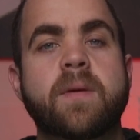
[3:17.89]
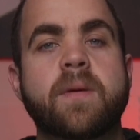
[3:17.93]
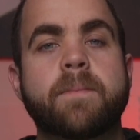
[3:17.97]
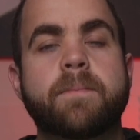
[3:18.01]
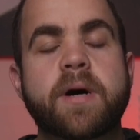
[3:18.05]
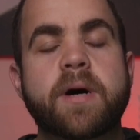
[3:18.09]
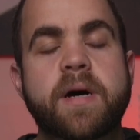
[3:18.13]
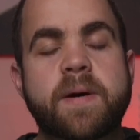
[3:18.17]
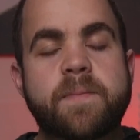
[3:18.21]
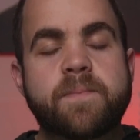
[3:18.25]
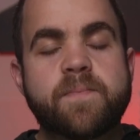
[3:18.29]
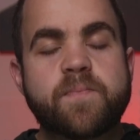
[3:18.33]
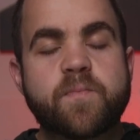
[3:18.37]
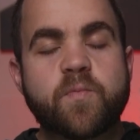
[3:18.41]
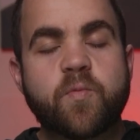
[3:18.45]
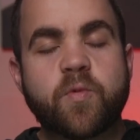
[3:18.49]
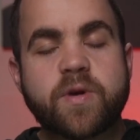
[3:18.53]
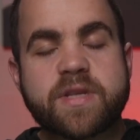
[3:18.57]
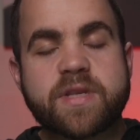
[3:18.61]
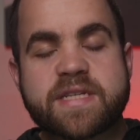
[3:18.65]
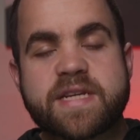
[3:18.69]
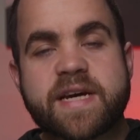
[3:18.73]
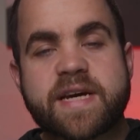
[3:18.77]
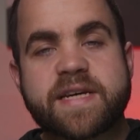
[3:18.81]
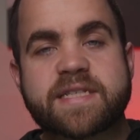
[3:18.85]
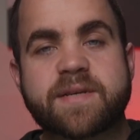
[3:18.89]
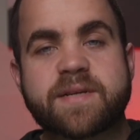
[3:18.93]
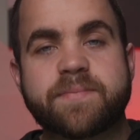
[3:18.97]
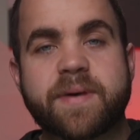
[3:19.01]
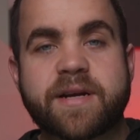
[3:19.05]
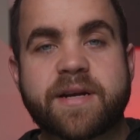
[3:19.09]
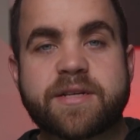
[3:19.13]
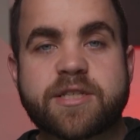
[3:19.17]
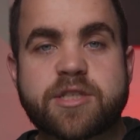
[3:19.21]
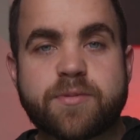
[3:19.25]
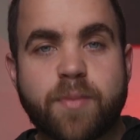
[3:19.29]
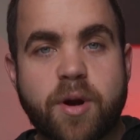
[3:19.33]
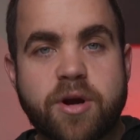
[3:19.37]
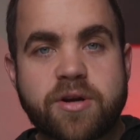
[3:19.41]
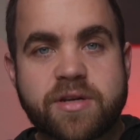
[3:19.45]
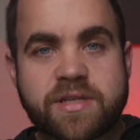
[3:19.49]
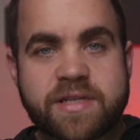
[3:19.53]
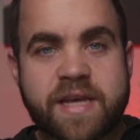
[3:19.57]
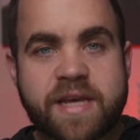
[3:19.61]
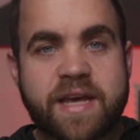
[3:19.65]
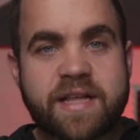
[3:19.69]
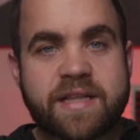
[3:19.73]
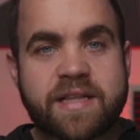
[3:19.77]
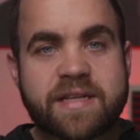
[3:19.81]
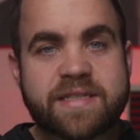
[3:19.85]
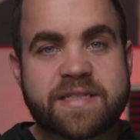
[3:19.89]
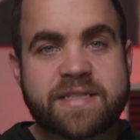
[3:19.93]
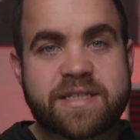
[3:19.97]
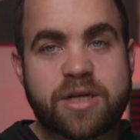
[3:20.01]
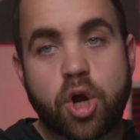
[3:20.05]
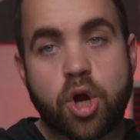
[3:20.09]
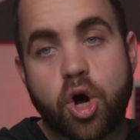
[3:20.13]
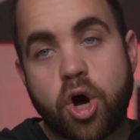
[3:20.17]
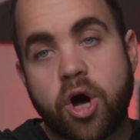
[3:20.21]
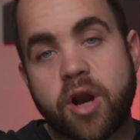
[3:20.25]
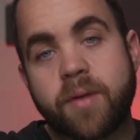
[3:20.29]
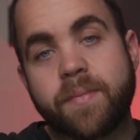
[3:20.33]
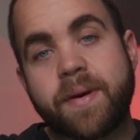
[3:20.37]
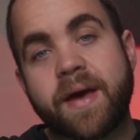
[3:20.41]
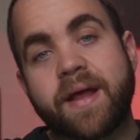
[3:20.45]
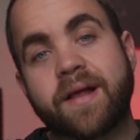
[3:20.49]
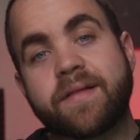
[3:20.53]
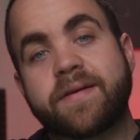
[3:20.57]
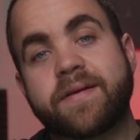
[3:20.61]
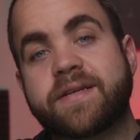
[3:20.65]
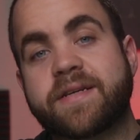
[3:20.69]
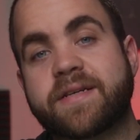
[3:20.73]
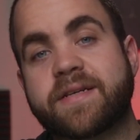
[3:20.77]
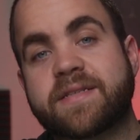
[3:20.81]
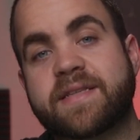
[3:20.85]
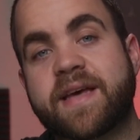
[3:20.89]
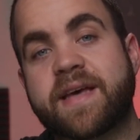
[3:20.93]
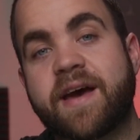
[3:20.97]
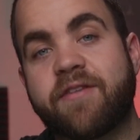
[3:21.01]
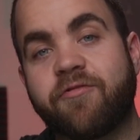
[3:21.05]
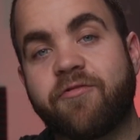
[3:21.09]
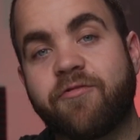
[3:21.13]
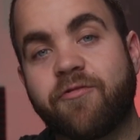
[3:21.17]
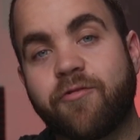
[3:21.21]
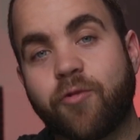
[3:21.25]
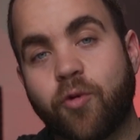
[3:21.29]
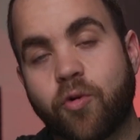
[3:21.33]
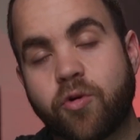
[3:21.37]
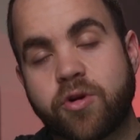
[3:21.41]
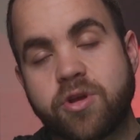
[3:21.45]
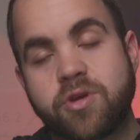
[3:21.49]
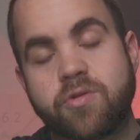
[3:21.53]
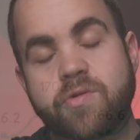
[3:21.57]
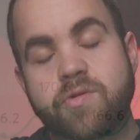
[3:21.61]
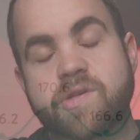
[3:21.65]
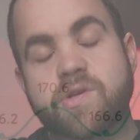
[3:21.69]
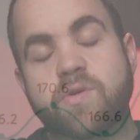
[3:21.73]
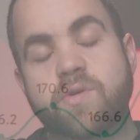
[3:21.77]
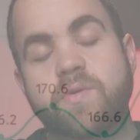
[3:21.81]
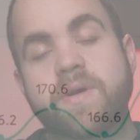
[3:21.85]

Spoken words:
But what's nice about a smart scale is it automatically does that for you, so